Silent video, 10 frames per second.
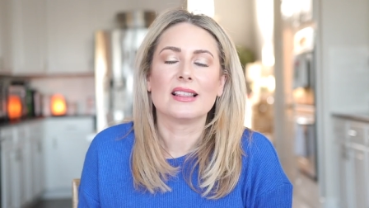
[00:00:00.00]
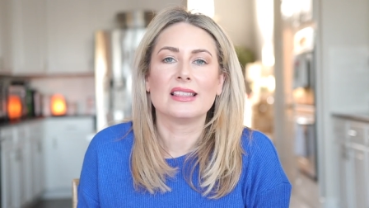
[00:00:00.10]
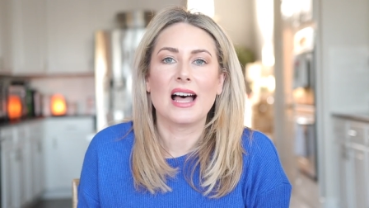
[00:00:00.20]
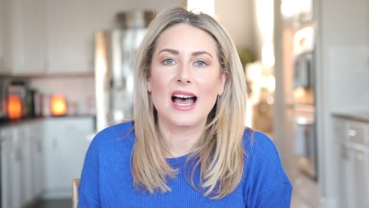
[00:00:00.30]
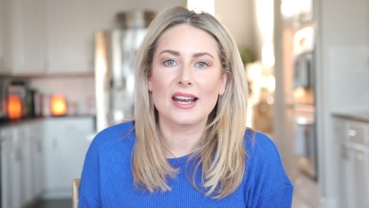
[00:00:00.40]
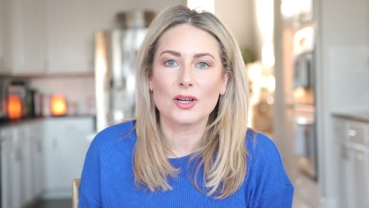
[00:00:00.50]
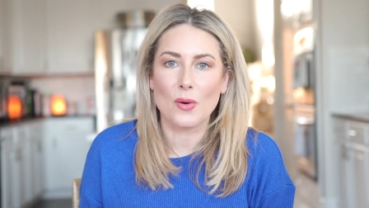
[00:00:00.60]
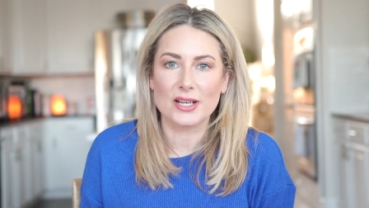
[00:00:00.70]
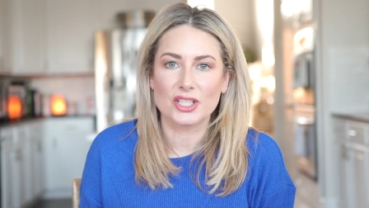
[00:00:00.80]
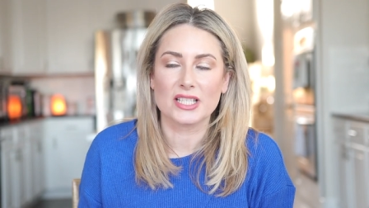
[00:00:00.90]
A lot of
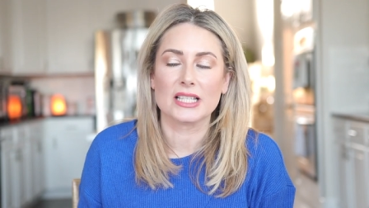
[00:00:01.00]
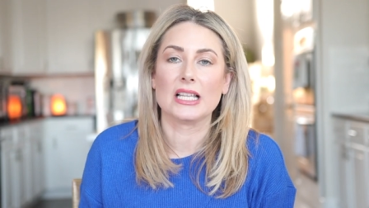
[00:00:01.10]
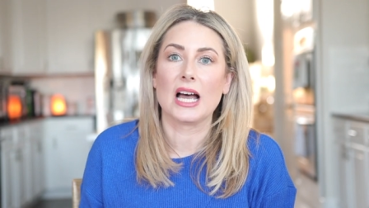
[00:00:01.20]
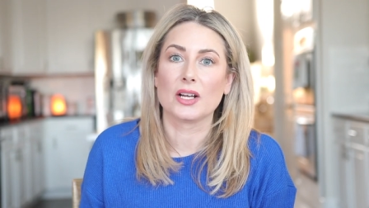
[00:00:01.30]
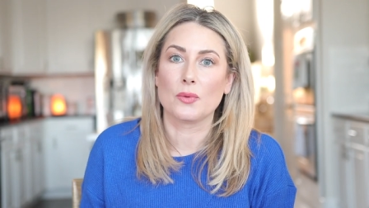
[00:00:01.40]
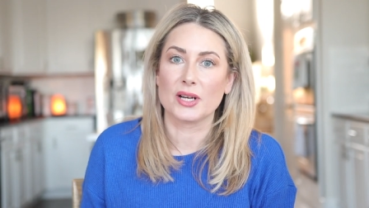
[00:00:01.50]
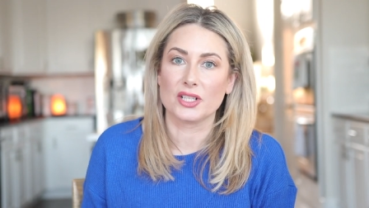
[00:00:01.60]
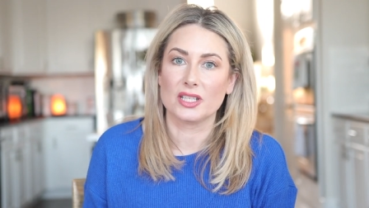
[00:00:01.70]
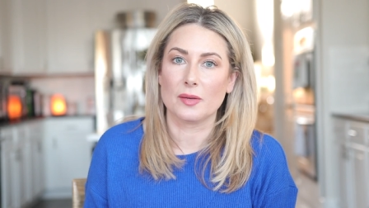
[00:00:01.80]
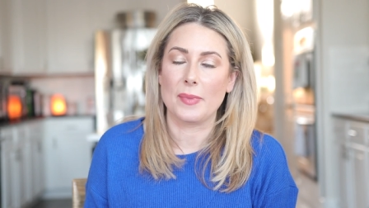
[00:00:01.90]
questions, a lot of
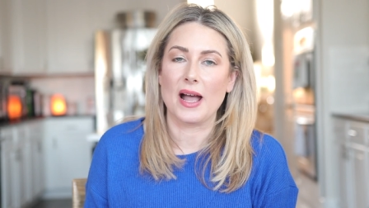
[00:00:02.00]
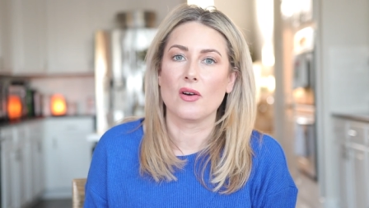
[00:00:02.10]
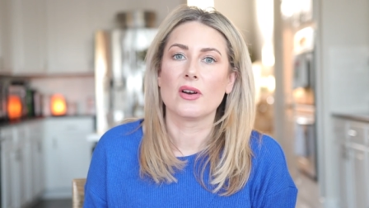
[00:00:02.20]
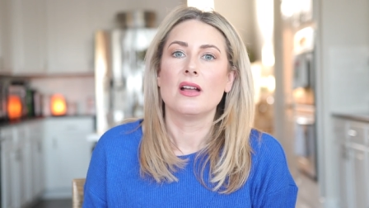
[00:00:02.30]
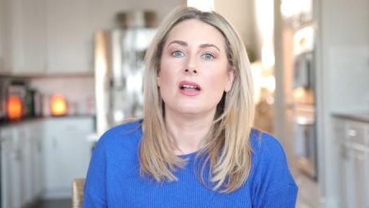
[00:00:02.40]
questions about